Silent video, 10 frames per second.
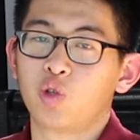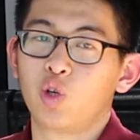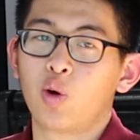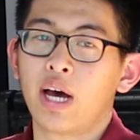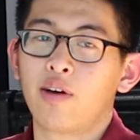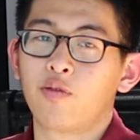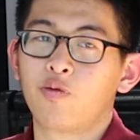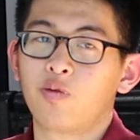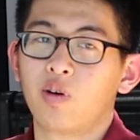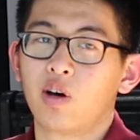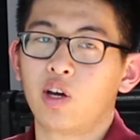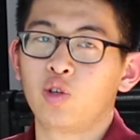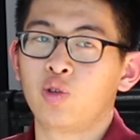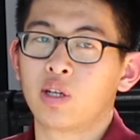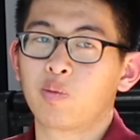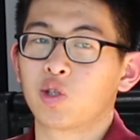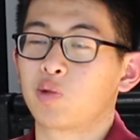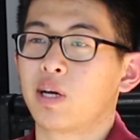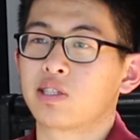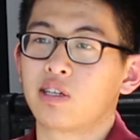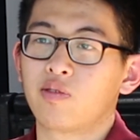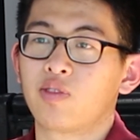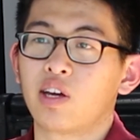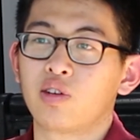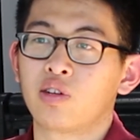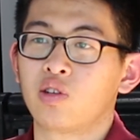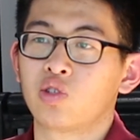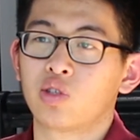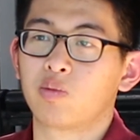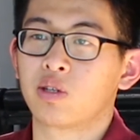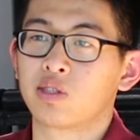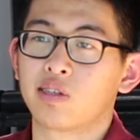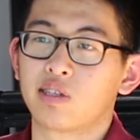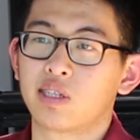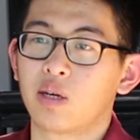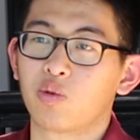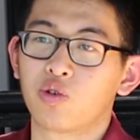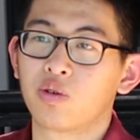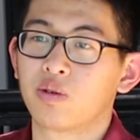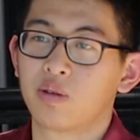you have a unique perspective that you can usually bring to the table.